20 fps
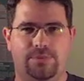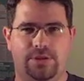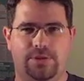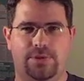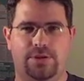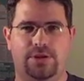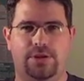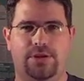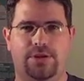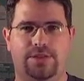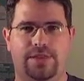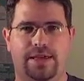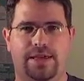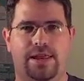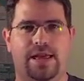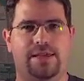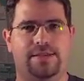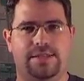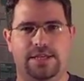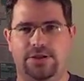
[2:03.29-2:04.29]
So we call
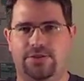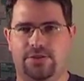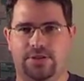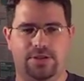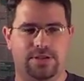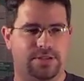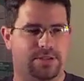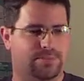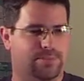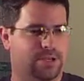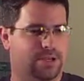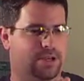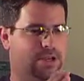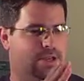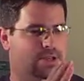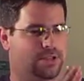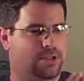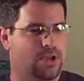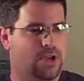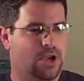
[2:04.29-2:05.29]
that asynchronous
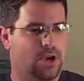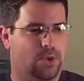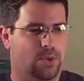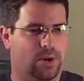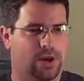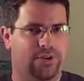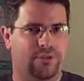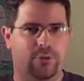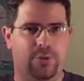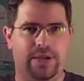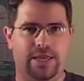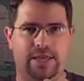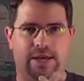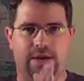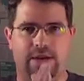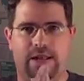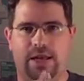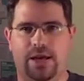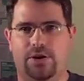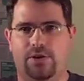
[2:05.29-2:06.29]
because whenever we
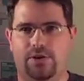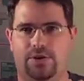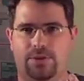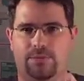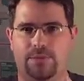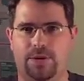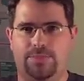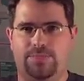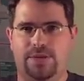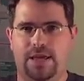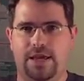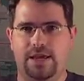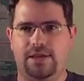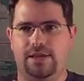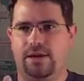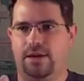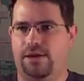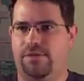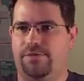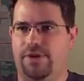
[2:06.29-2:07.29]
get an algorithm
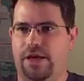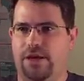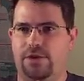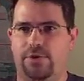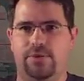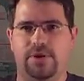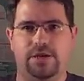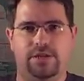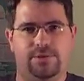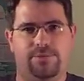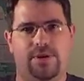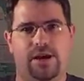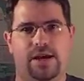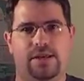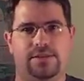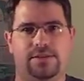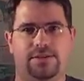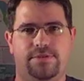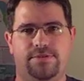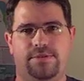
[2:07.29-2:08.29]
update and evaluates
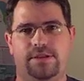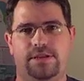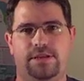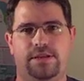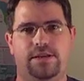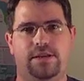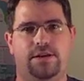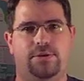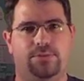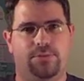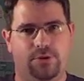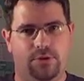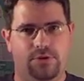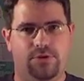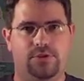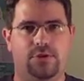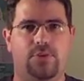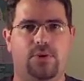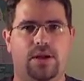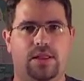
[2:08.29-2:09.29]
positively, it
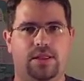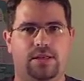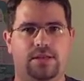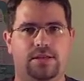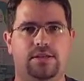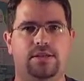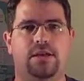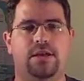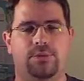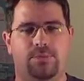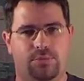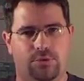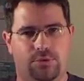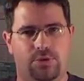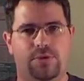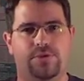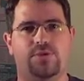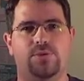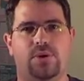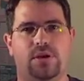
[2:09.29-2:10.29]
improves quality, it
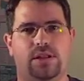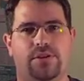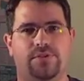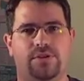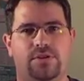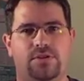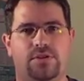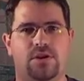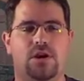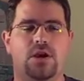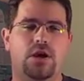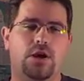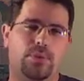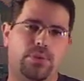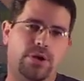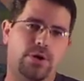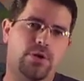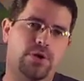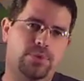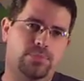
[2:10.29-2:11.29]
improves relevance,
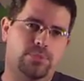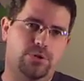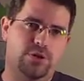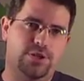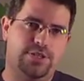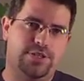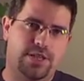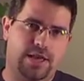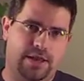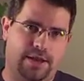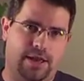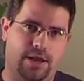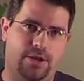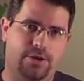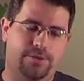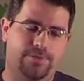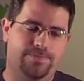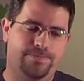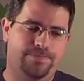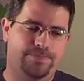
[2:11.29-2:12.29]
we go ahead and push that out.